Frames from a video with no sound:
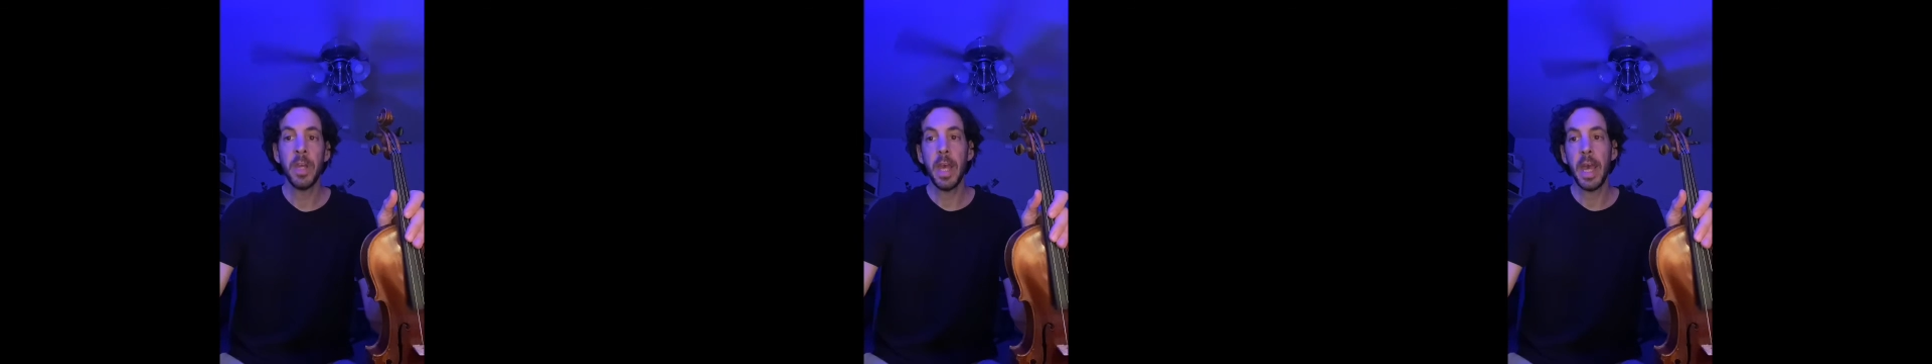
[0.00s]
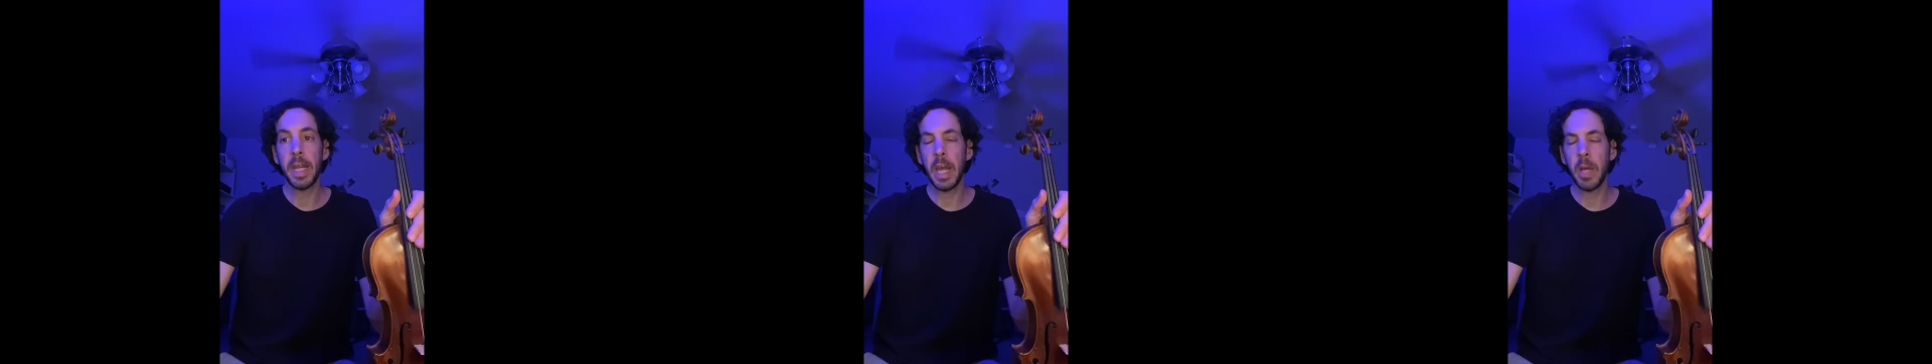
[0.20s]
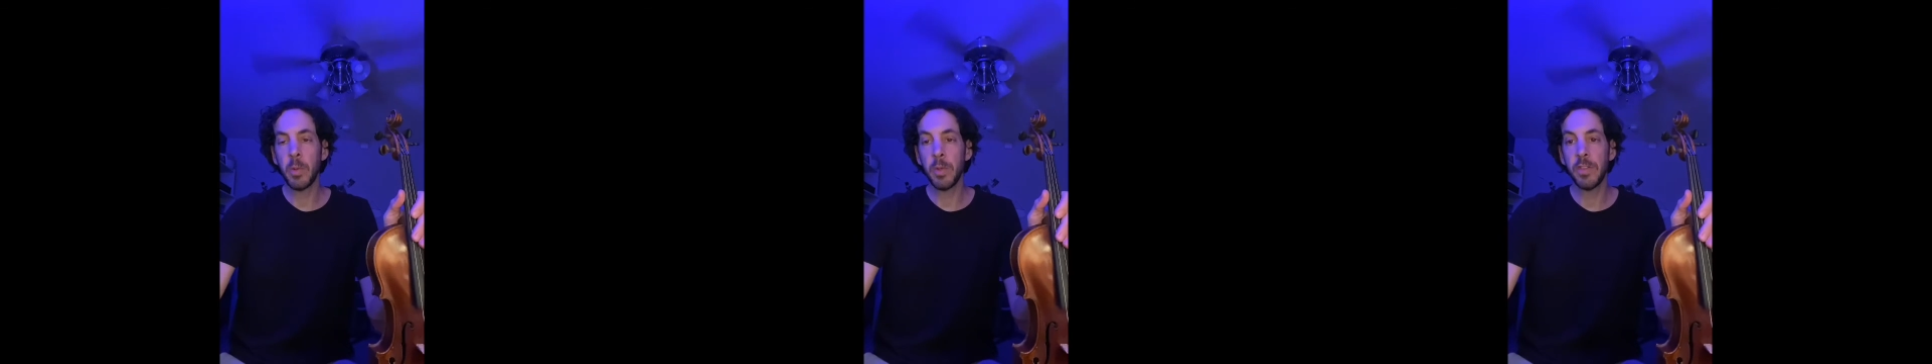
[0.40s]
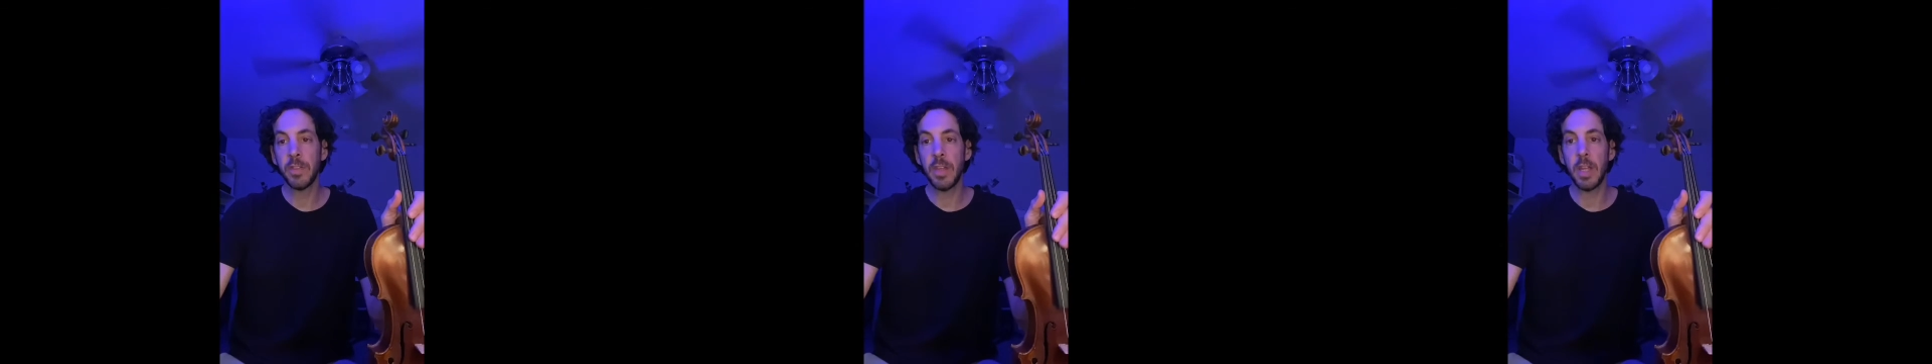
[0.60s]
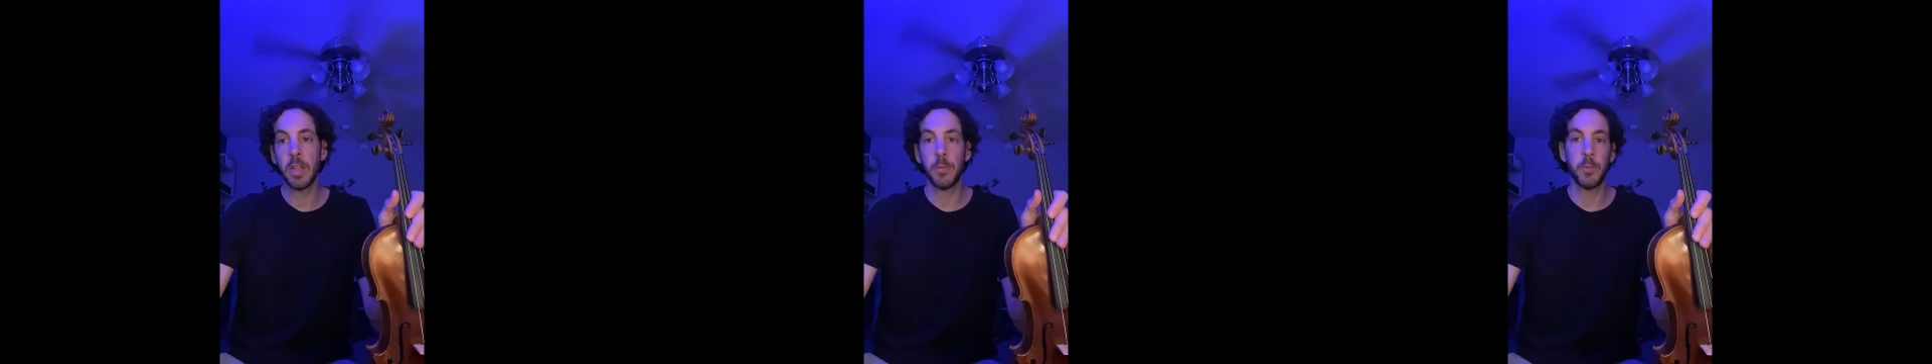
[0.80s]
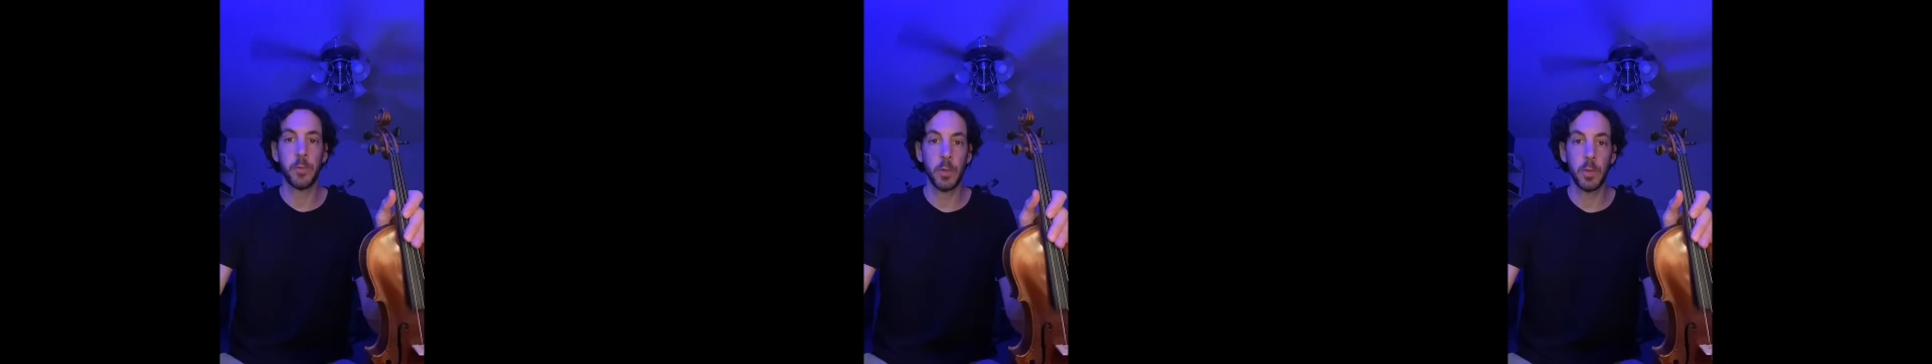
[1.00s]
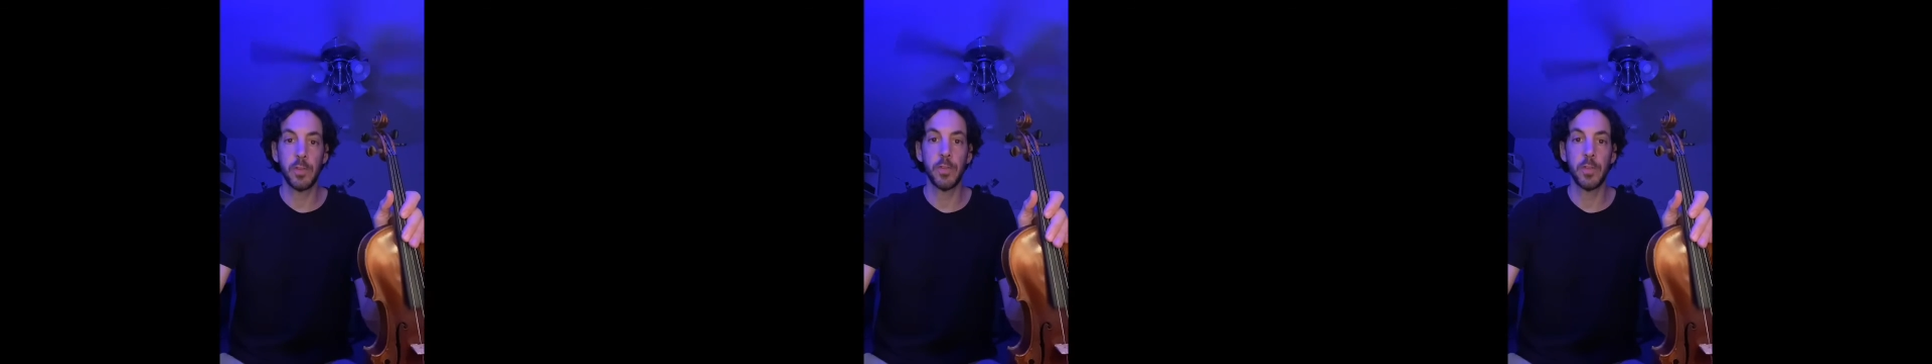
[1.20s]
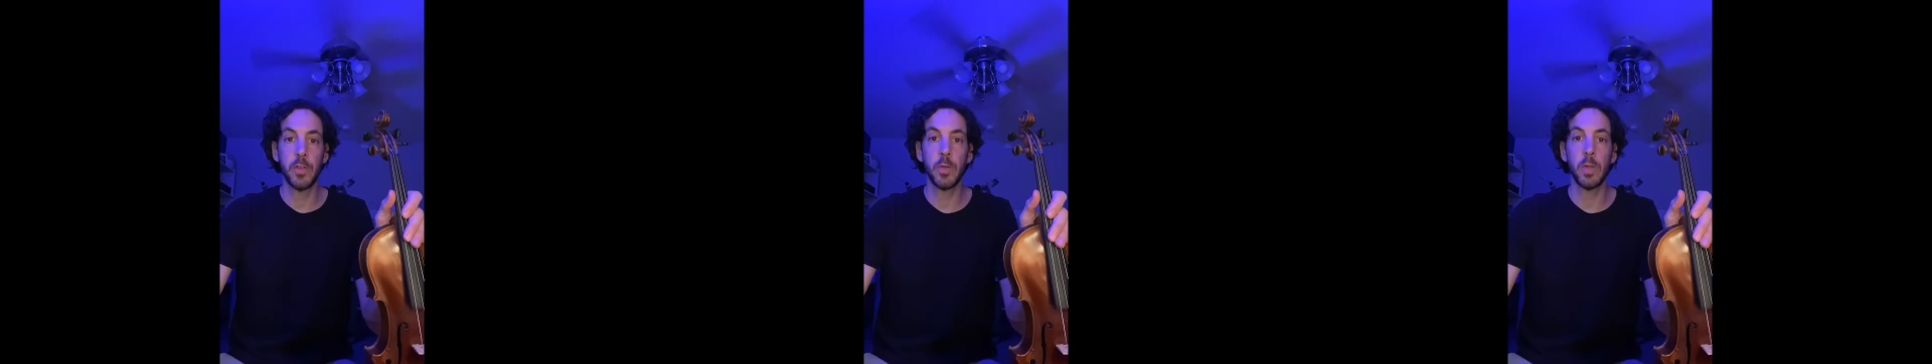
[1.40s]
and I would say the
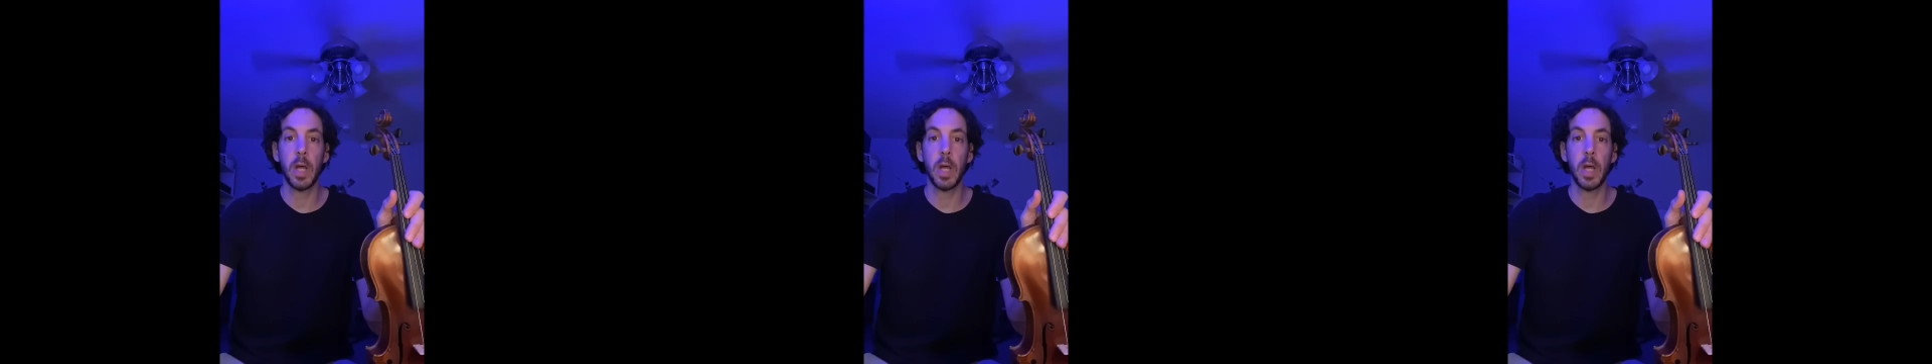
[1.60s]
first 2